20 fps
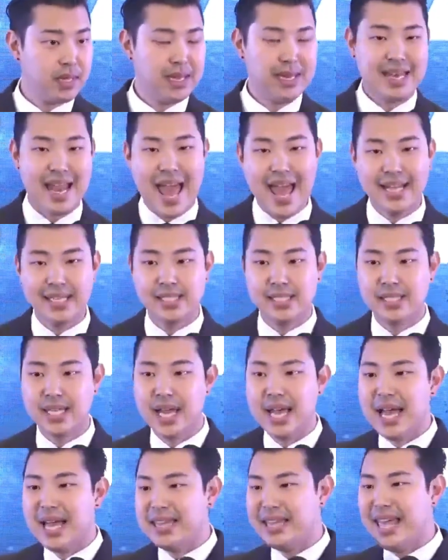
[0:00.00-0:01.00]
Next,
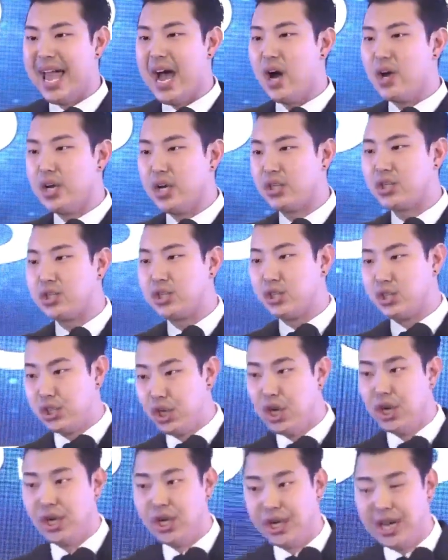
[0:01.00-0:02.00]
they
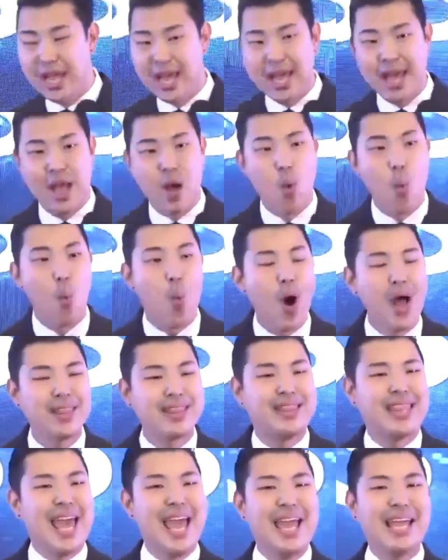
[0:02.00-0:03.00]
understood what
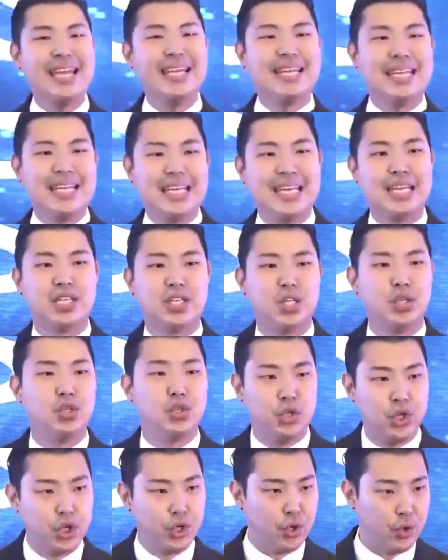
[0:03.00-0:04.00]
they needed to
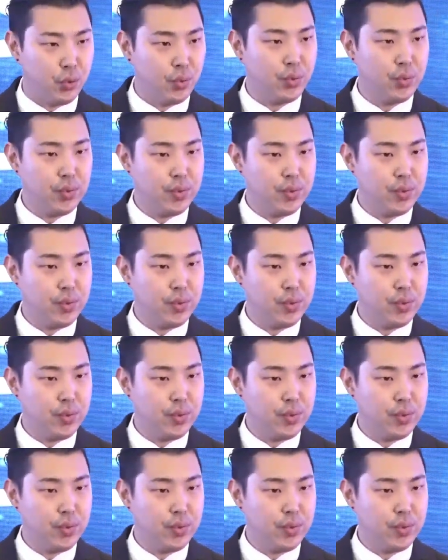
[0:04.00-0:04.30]
do.